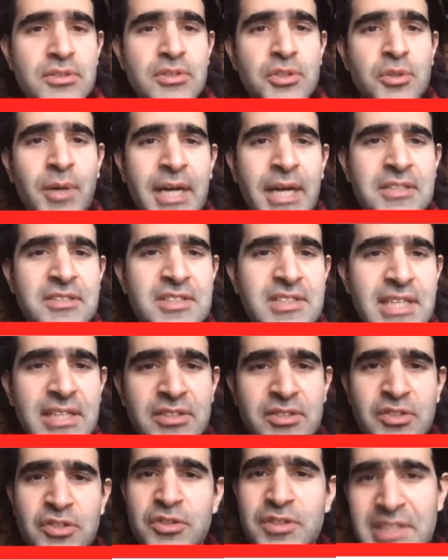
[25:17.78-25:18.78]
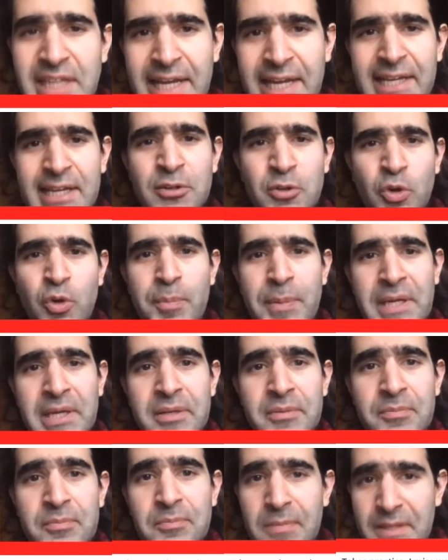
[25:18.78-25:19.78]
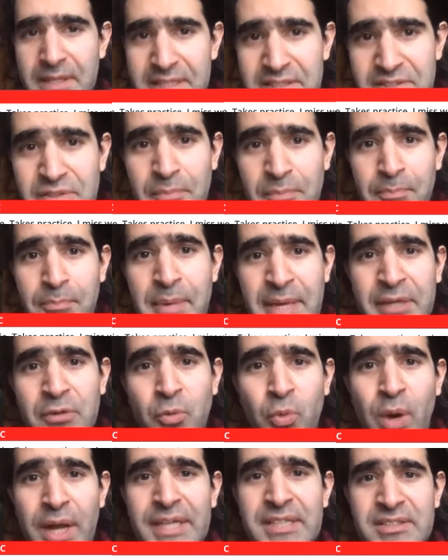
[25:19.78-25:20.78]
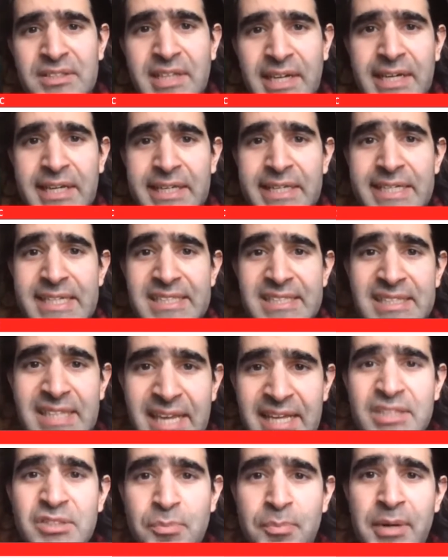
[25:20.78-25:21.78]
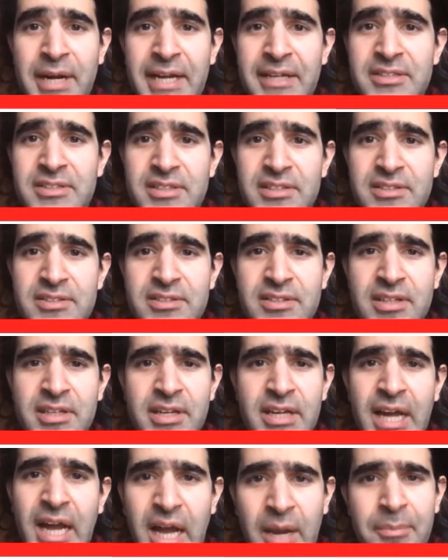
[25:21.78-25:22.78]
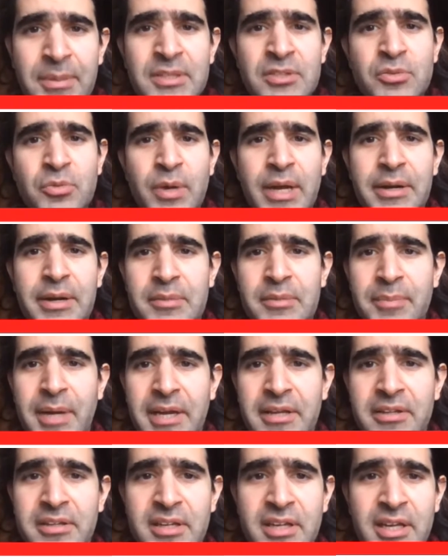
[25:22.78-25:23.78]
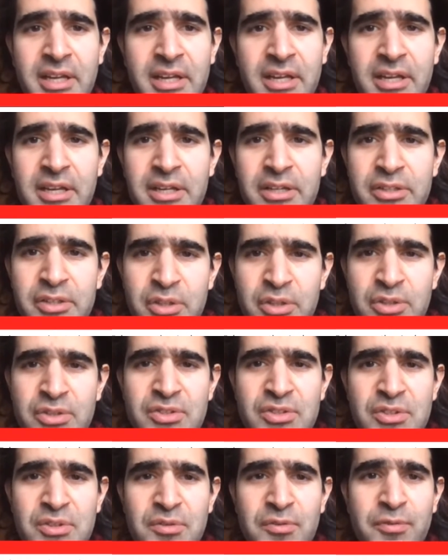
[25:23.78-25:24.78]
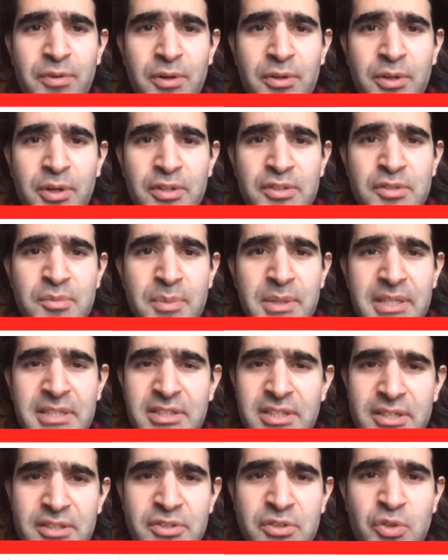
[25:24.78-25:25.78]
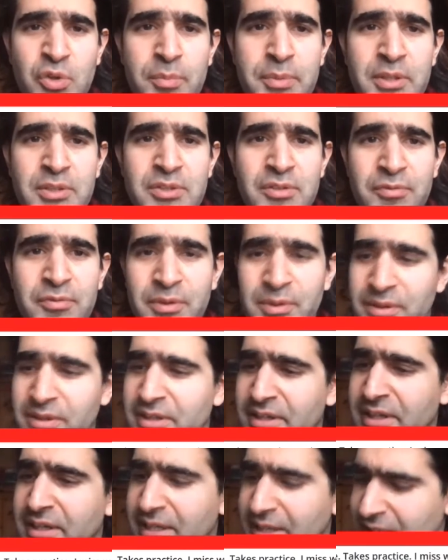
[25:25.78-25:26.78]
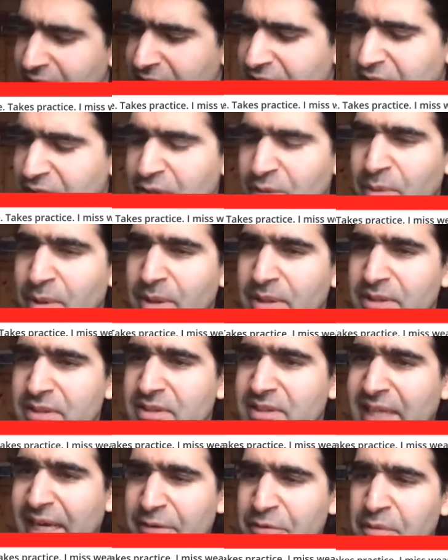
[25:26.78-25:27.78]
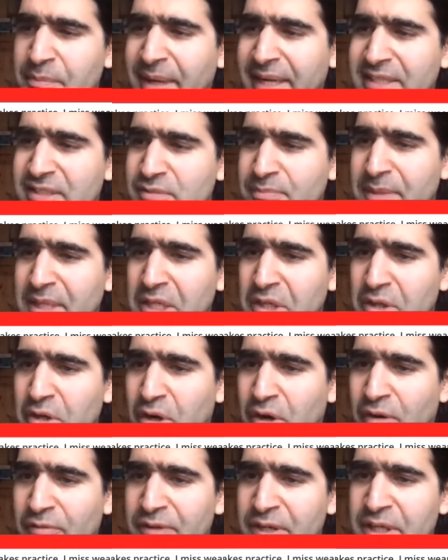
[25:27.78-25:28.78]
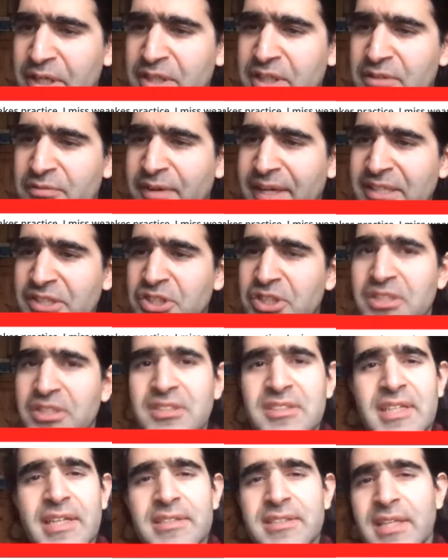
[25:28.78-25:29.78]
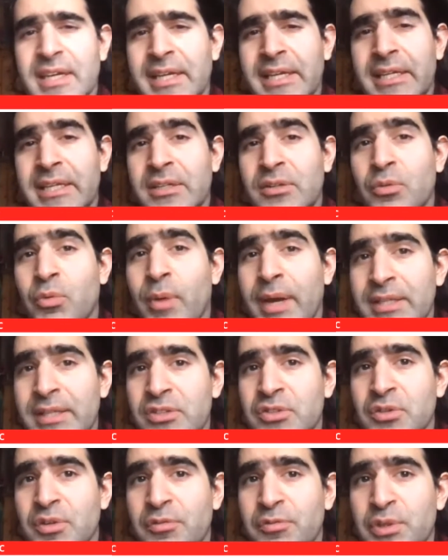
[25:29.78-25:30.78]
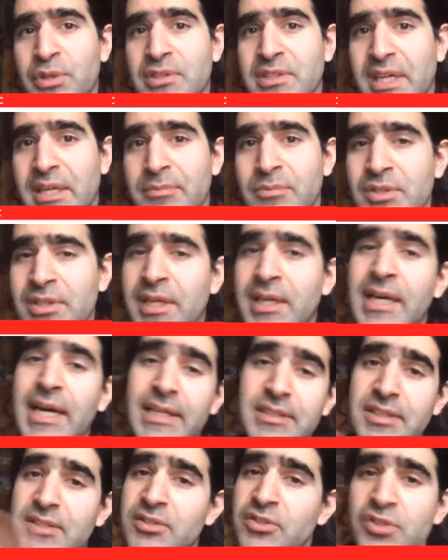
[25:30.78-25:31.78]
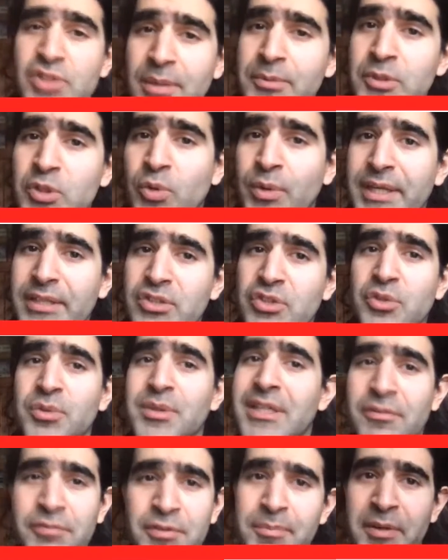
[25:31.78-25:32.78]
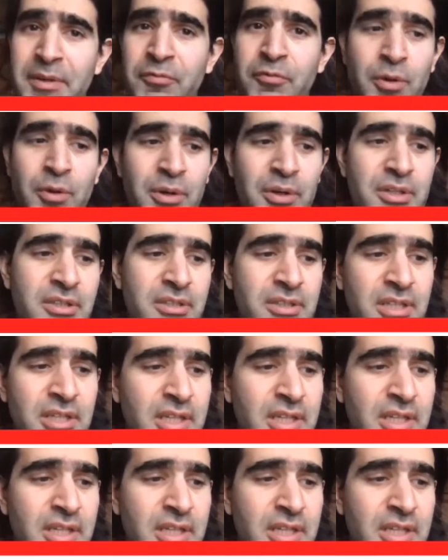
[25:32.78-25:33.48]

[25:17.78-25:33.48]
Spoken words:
Joanne says, to tie an obi, it's a big white tie. It takes practice. I miss wearing mine. Used to for cosplay. They are so beautiful. You know what? That reminds me of a convention that I went to a few times and I stopped going to even before